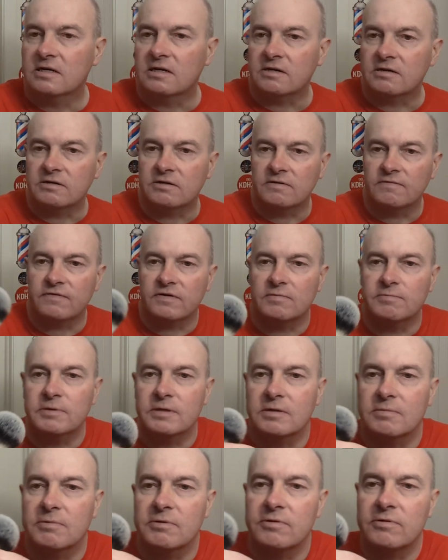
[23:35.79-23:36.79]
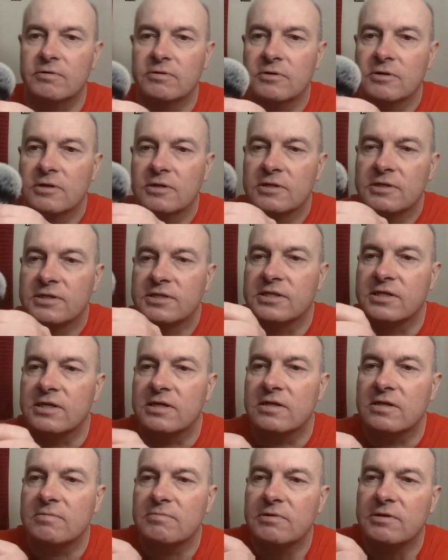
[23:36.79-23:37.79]
I don't know if you'll be able to
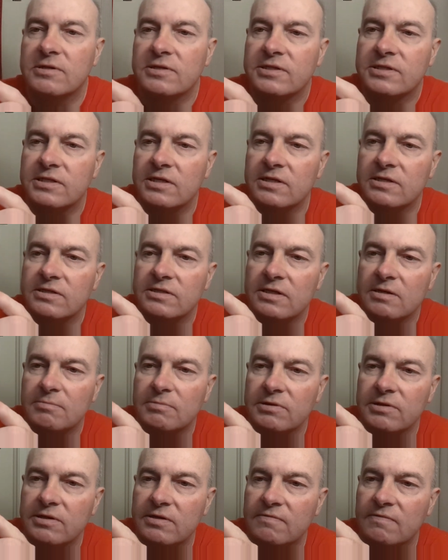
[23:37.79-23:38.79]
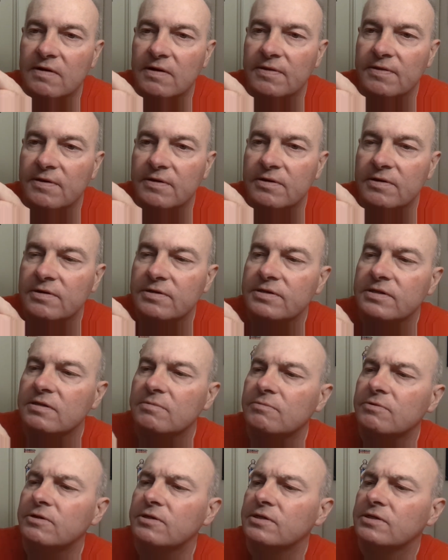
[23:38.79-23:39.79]
see it, but it says, I believe on there
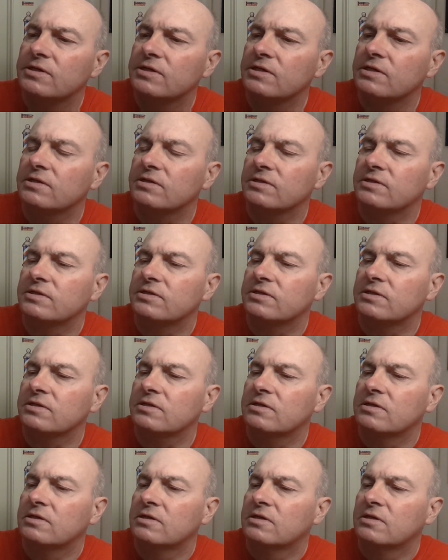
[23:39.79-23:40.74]
somewhere, it says it's